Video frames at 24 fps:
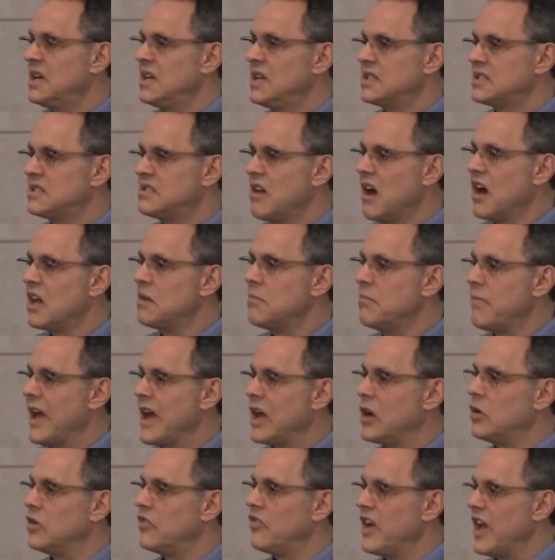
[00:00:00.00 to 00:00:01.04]
It's not a
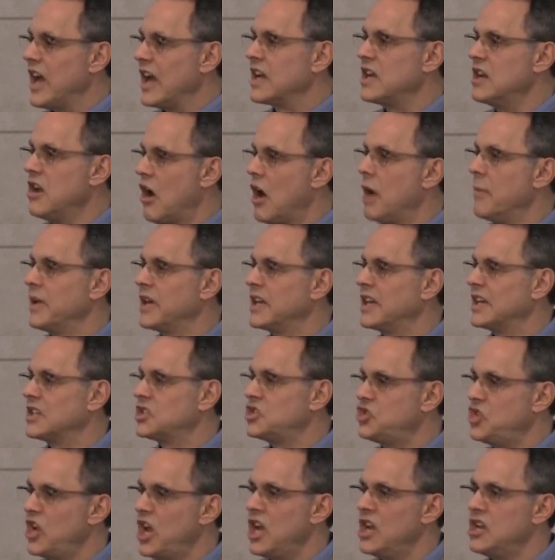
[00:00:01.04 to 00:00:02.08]
matter of economic
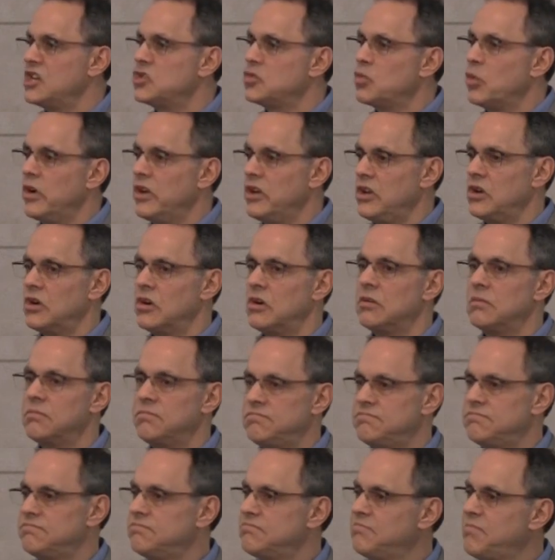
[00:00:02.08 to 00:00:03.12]
exchange where you're
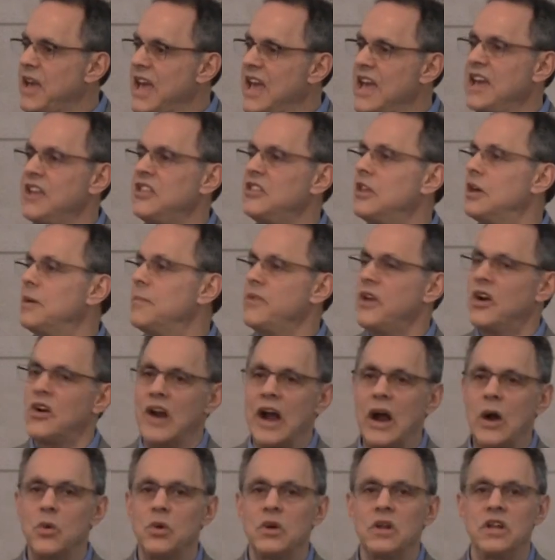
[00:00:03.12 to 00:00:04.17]
paying them their
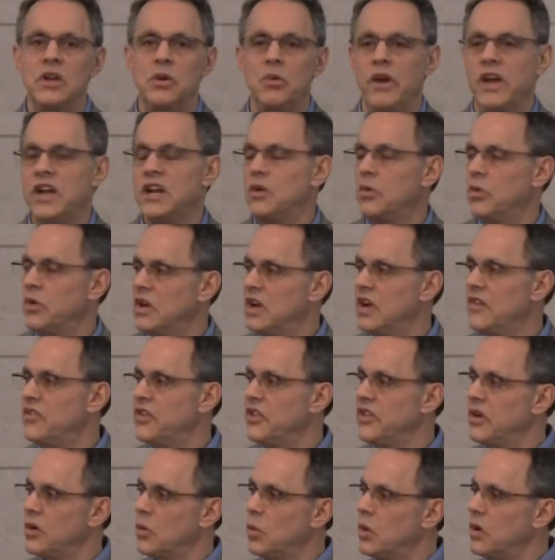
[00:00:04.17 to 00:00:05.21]
hourly rate or
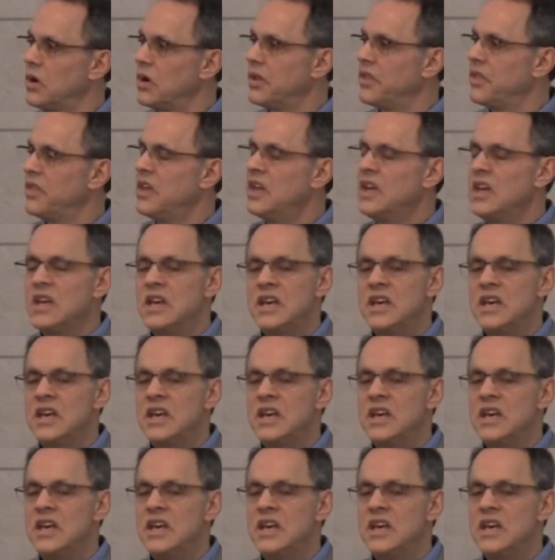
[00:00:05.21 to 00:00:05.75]
whatever they're worth.